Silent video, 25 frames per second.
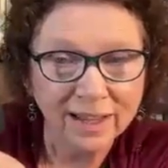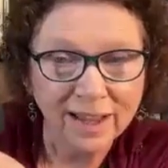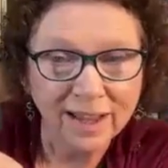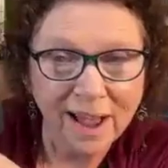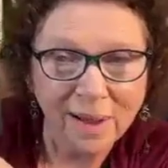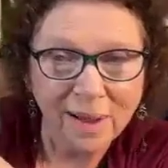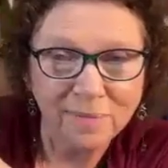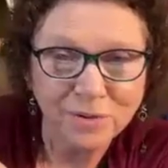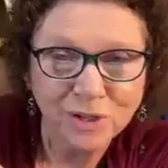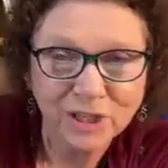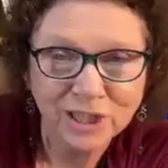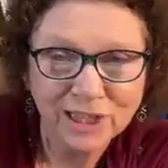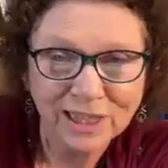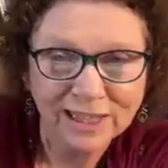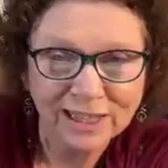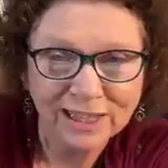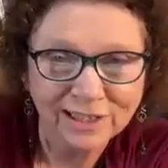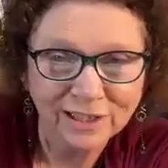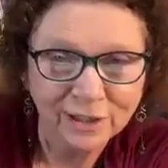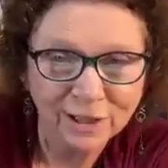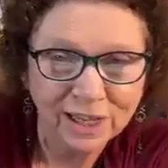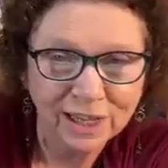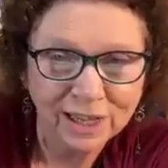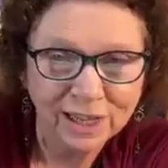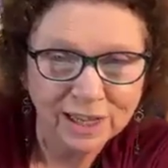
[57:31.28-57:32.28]
I'm just like
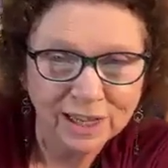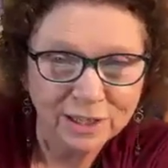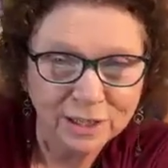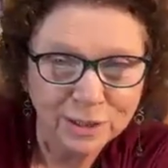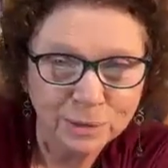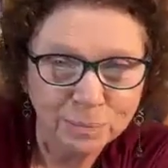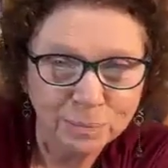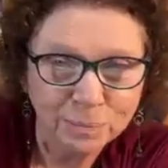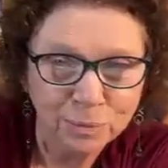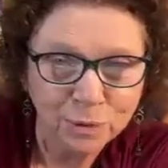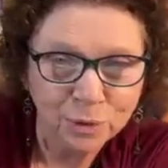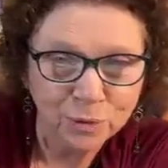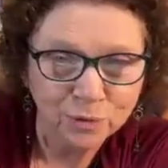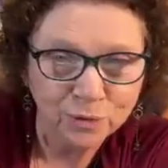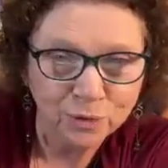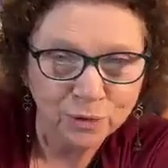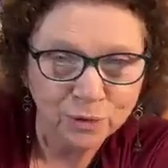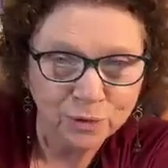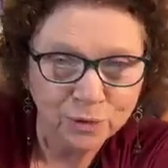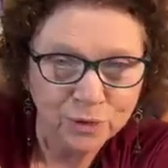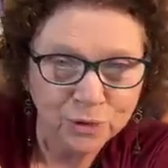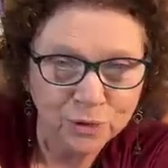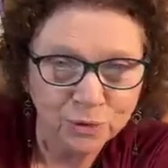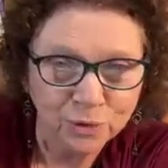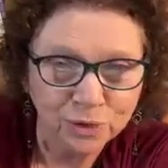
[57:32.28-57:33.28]
looking at this beautiful
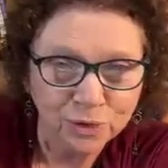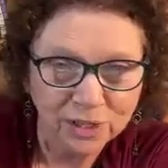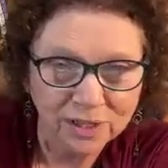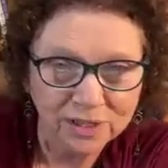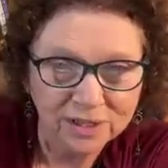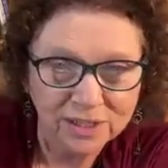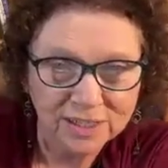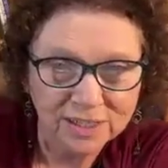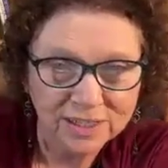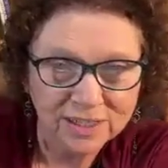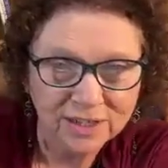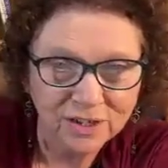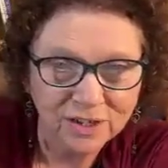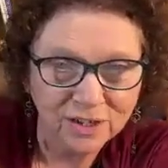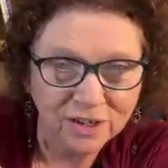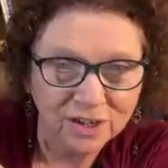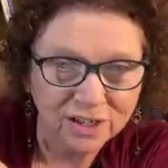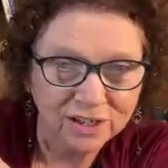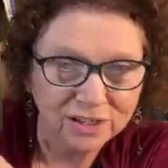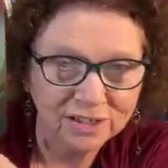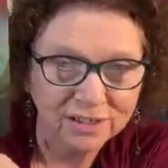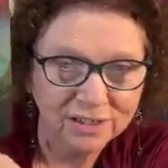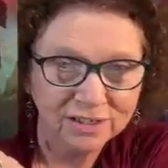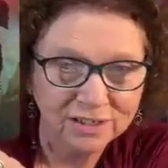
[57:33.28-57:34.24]
jewel on this dog.